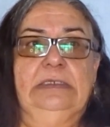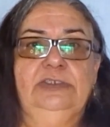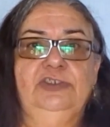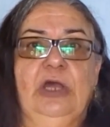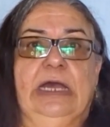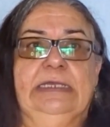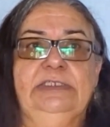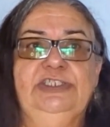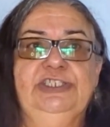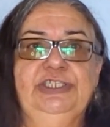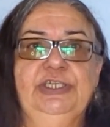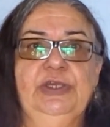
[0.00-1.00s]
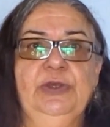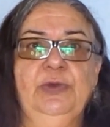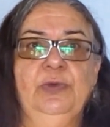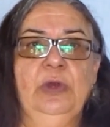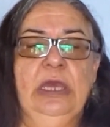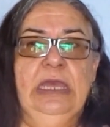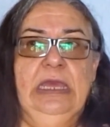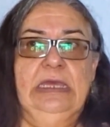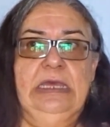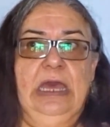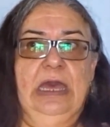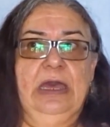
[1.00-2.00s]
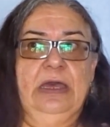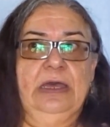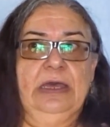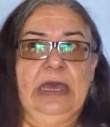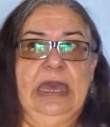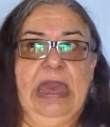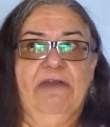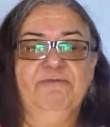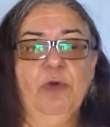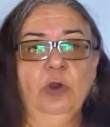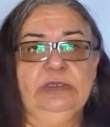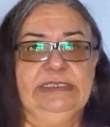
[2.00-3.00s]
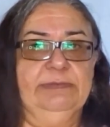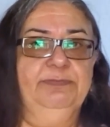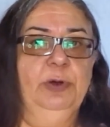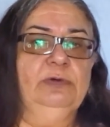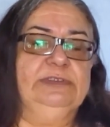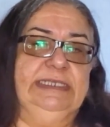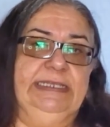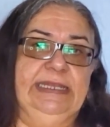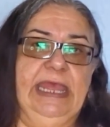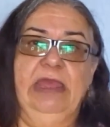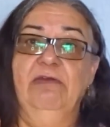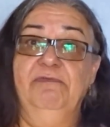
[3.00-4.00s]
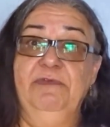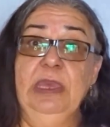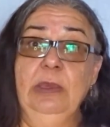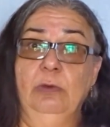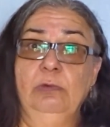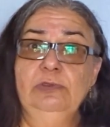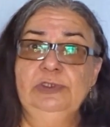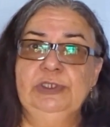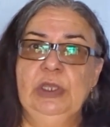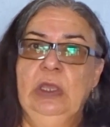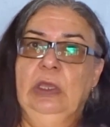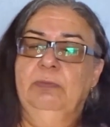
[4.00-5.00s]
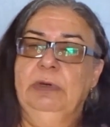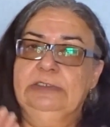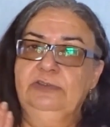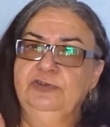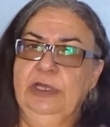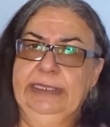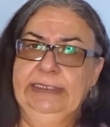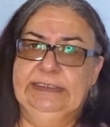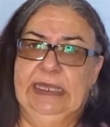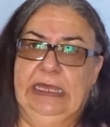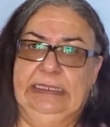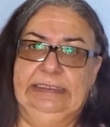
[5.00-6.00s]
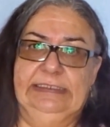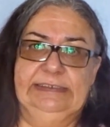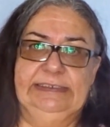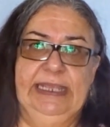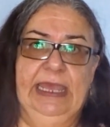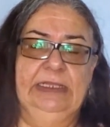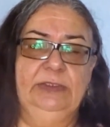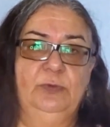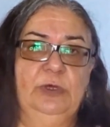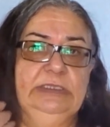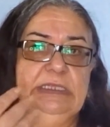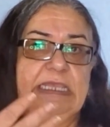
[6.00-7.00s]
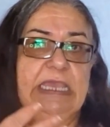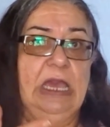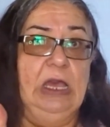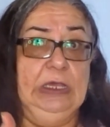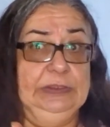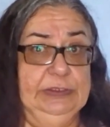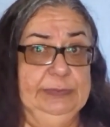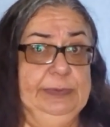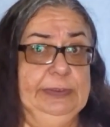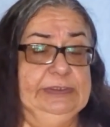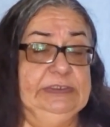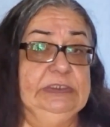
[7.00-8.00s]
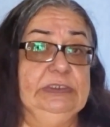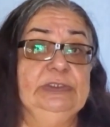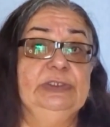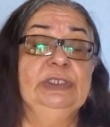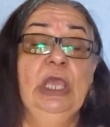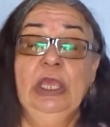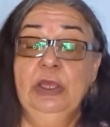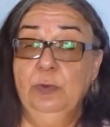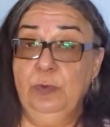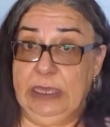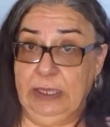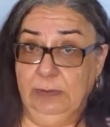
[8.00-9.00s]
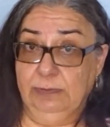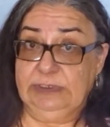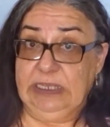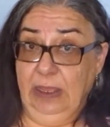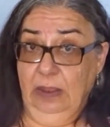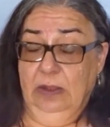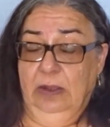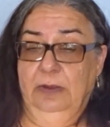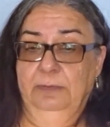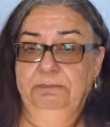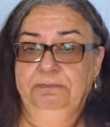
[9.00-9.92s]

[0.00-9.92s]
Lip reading: try to avoid imposing their views, but trying to understand what the other person's views are.